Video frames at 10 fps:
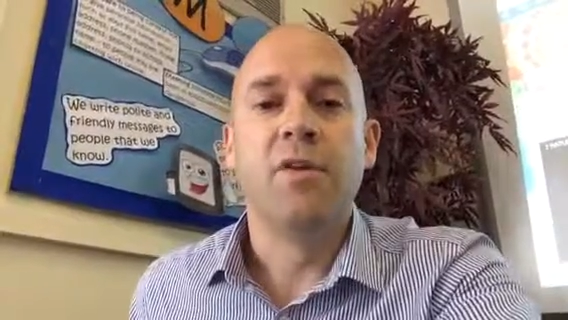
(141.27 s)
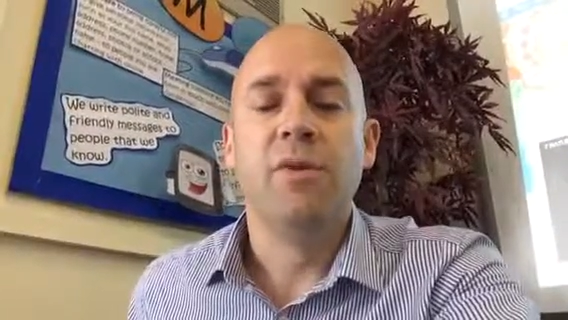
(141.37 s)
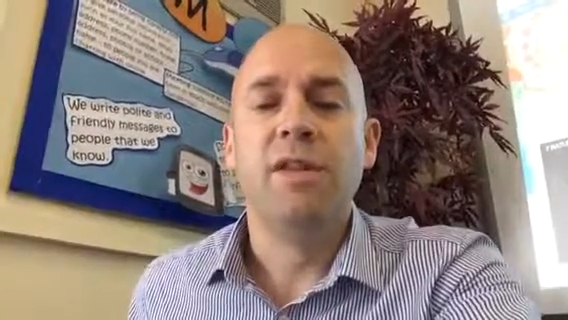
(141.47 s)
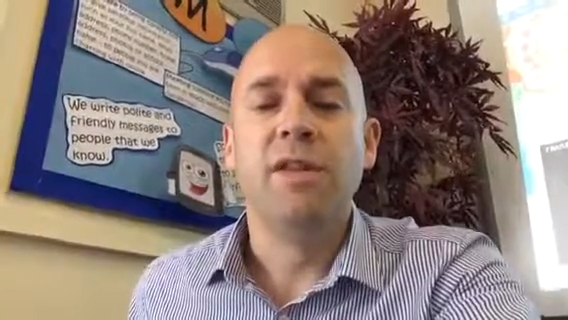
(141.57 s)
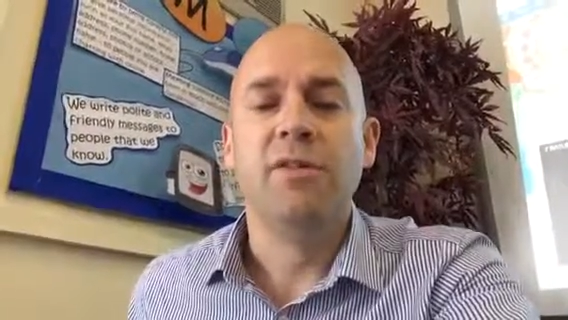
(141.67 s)

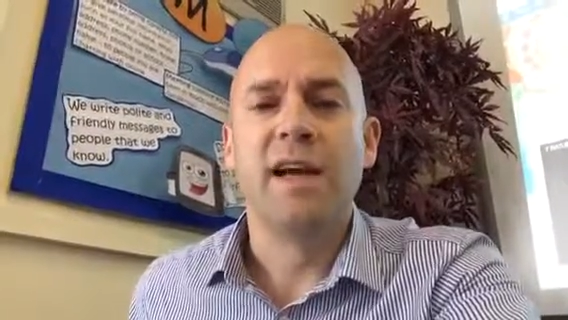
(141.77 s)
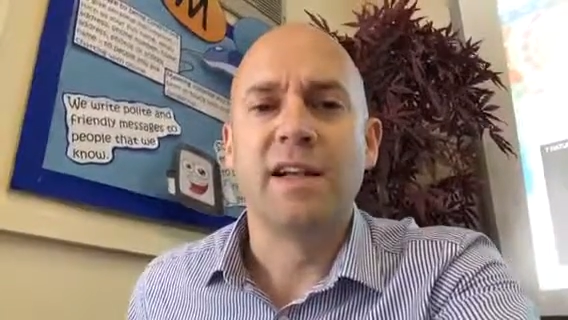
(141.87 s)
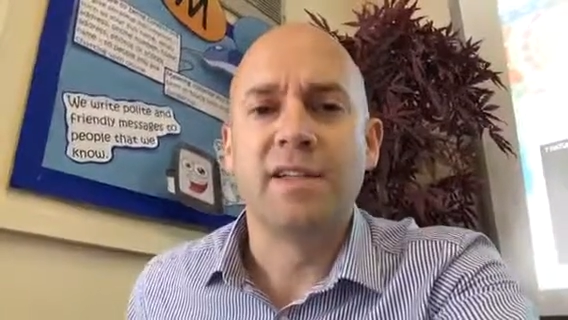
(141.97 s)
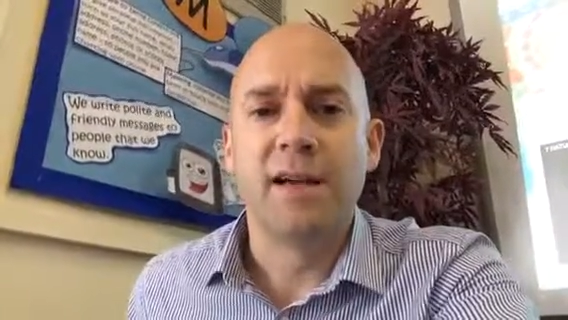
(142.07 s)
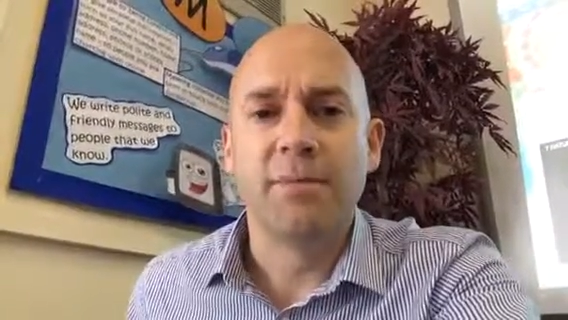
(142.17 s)
Whether you
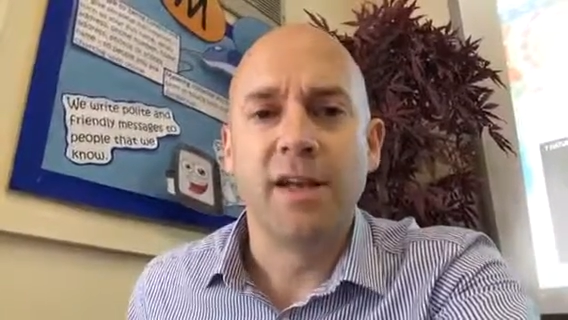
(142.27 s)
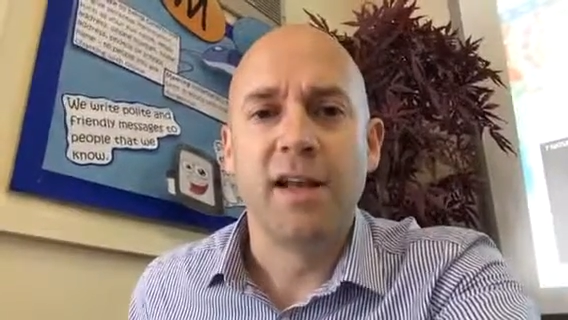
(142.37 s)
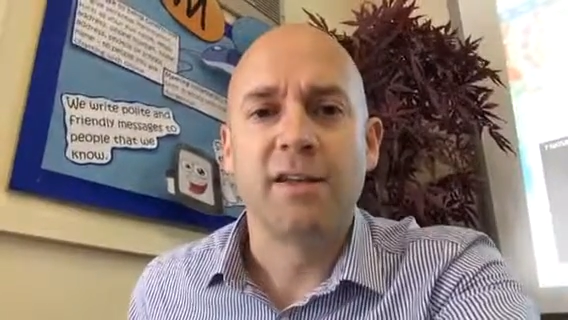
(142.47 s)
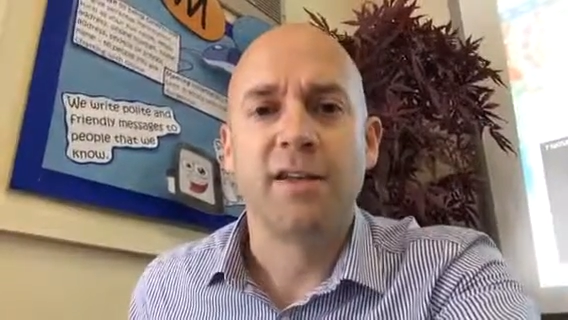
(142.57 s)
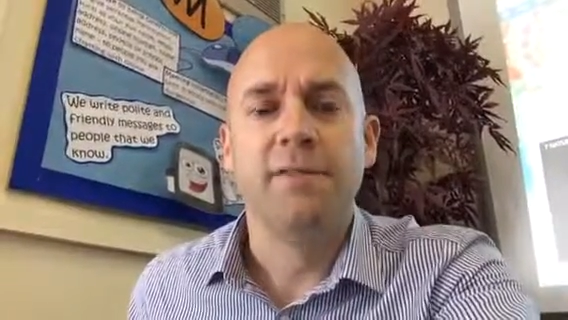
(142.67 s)
like stamp
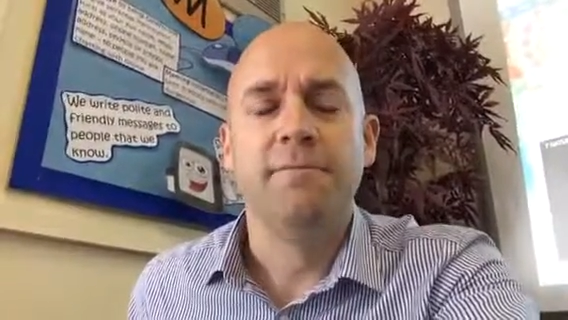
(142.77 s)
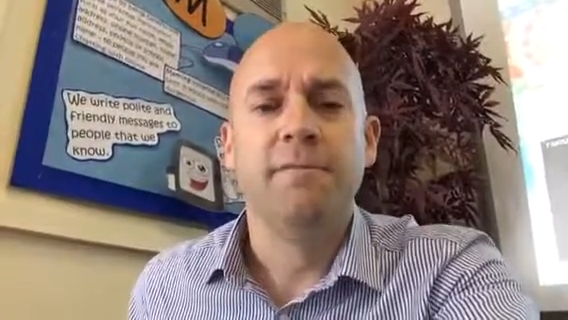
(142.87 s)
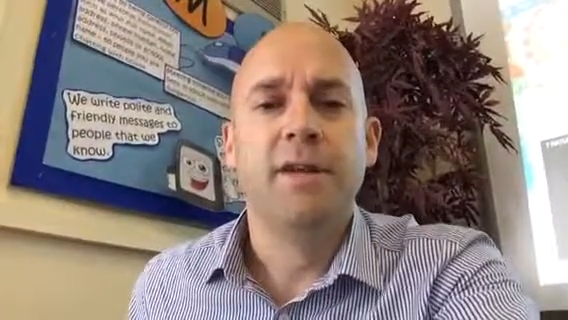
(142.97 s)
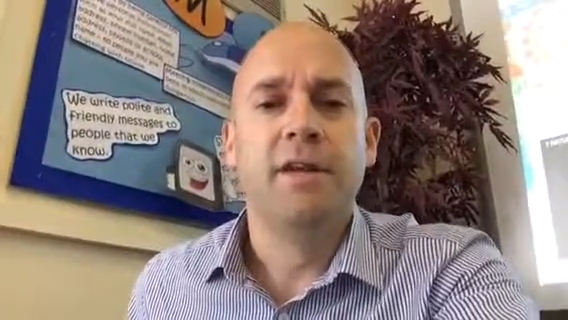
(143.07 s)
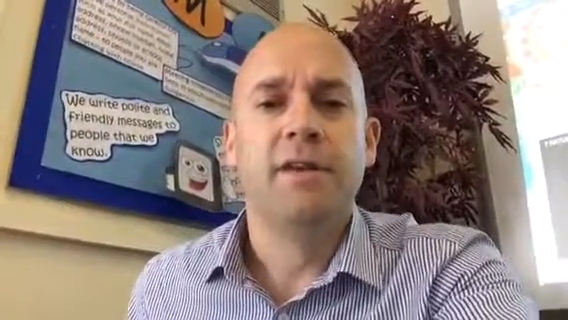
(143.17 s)
collecting,
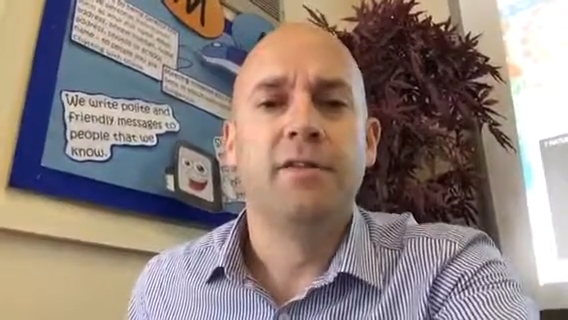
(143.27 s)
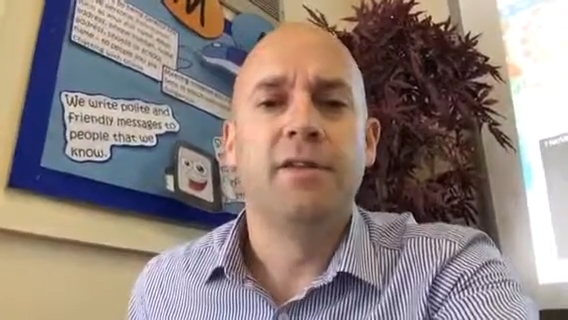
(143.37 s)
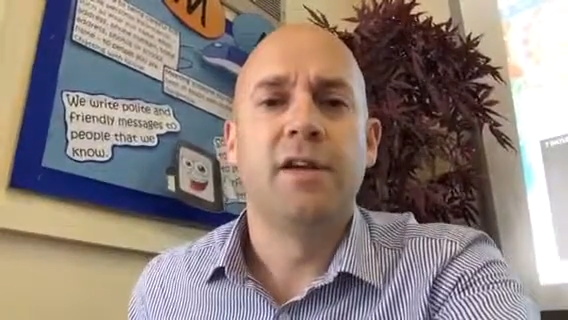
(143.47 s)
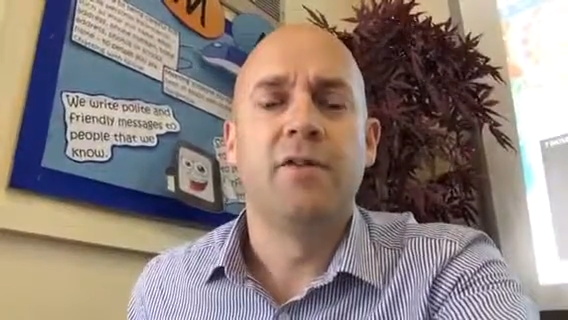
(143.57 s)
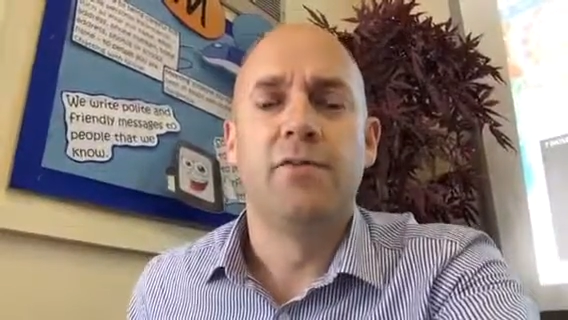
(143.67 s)

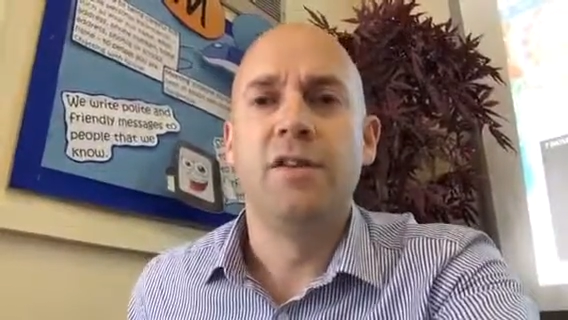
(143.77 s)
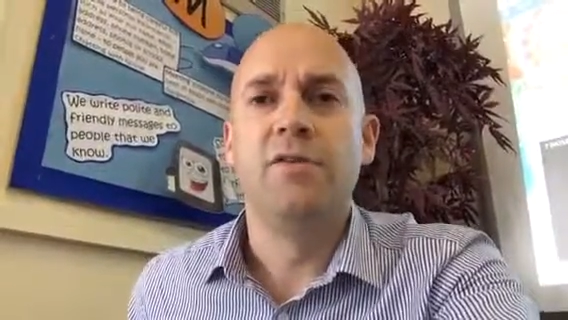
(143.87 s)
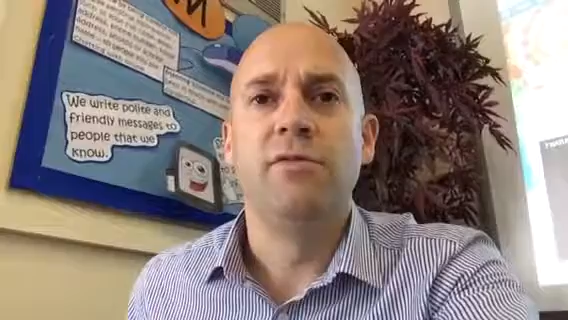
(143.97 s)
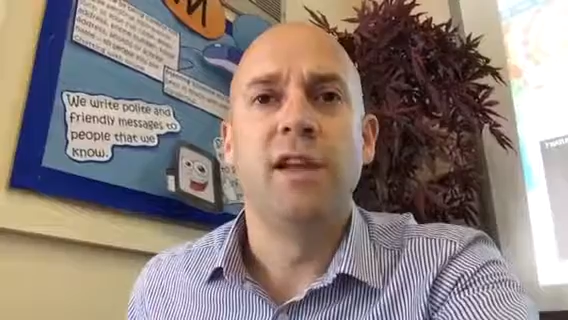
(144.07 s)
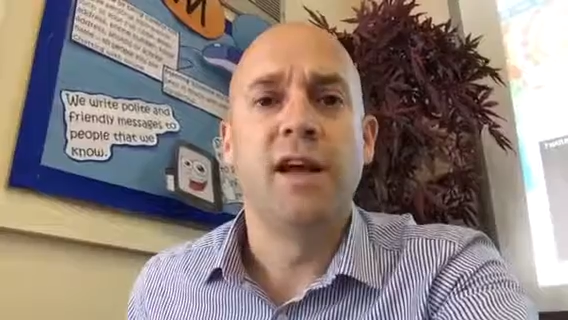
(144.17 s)
okay, or
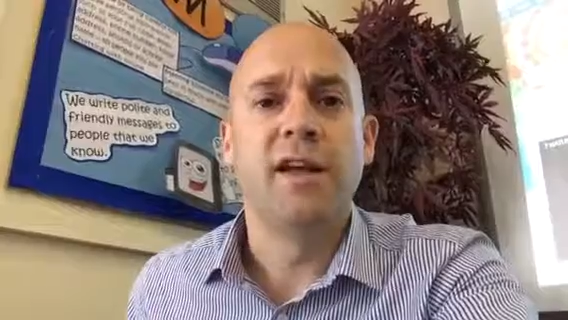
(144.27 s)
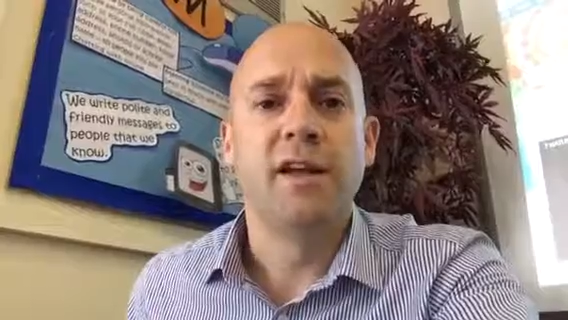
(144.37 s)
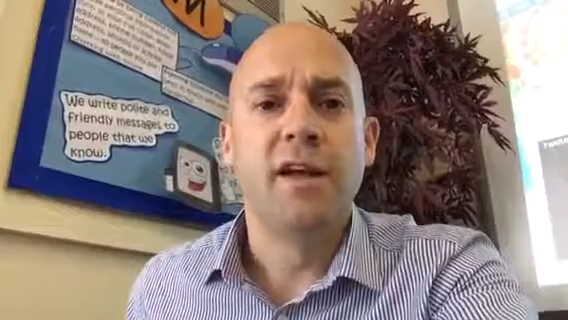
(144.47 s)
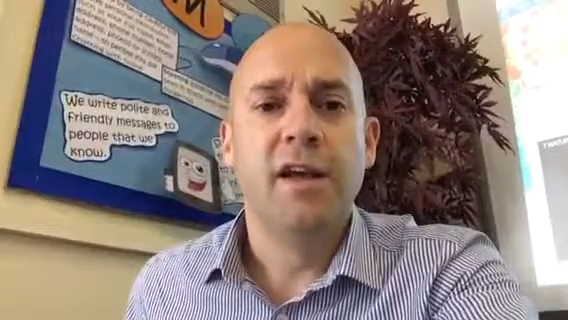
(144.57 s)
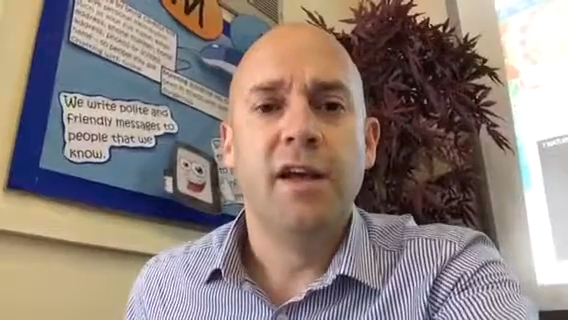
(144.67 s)
whether you
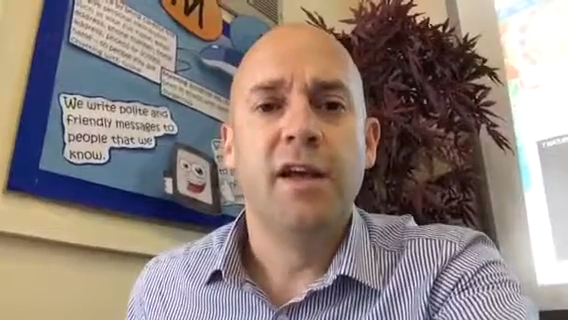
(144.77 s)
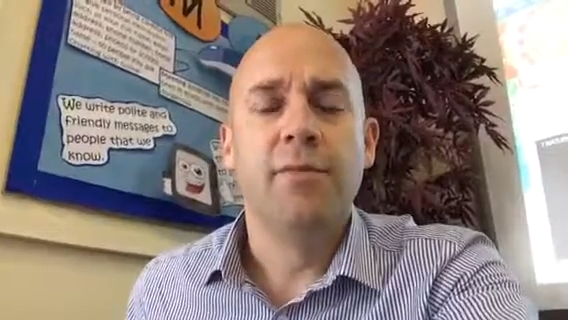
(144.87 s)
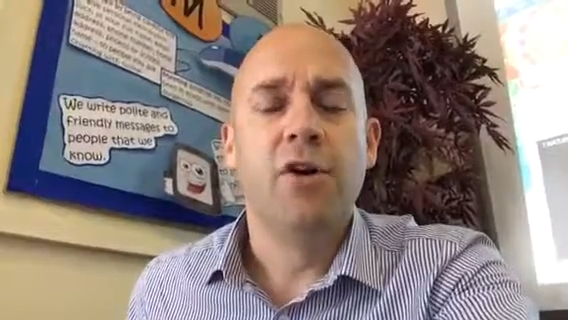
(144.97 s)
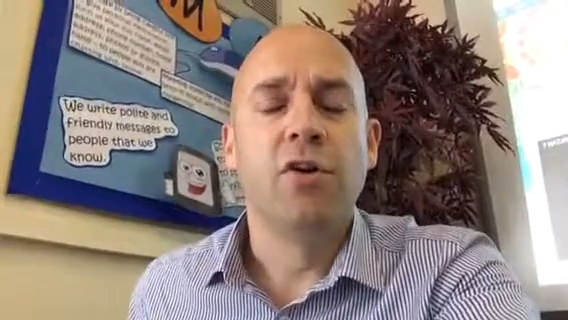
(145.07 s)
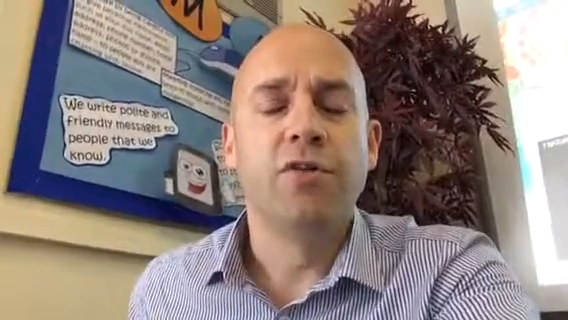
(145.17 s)
like
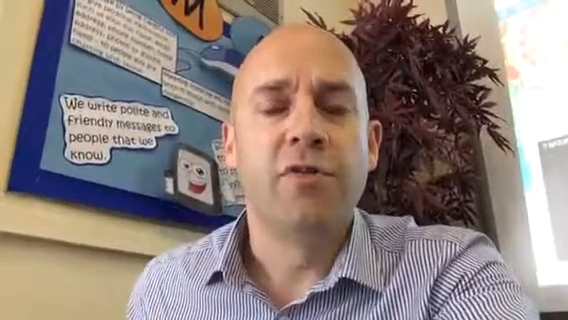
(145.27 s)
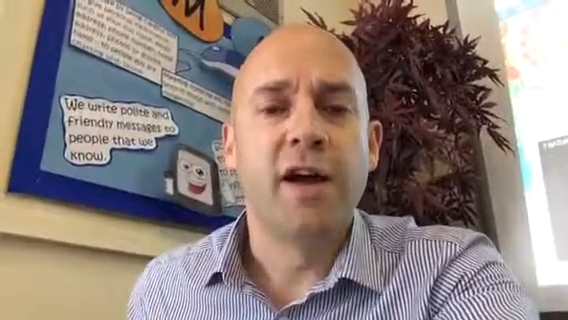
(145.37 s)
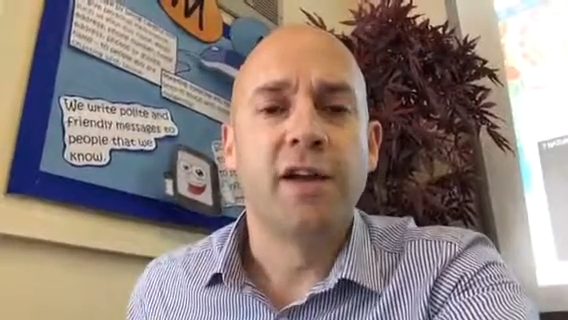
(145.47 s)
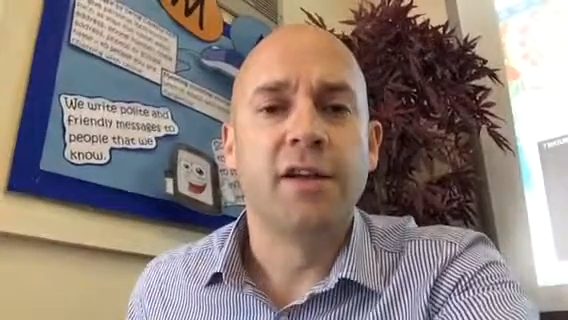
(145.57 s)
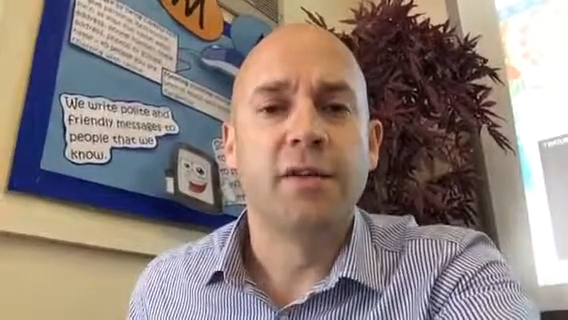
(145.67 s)
horse
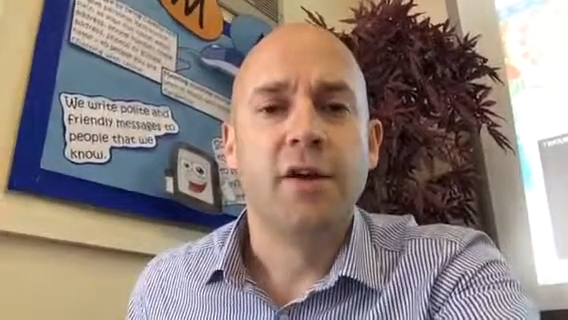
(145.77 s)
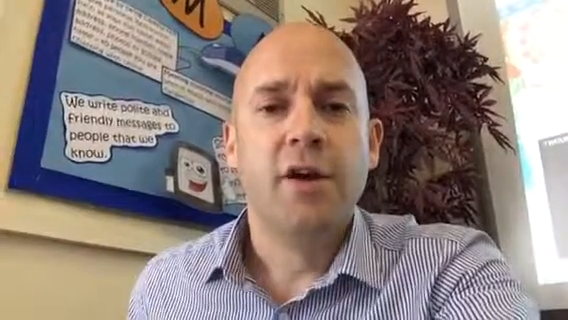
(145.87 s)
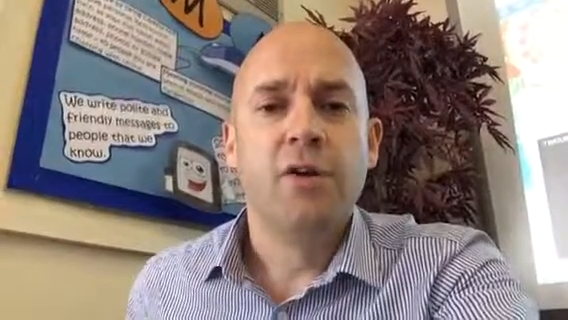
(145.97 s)
riding,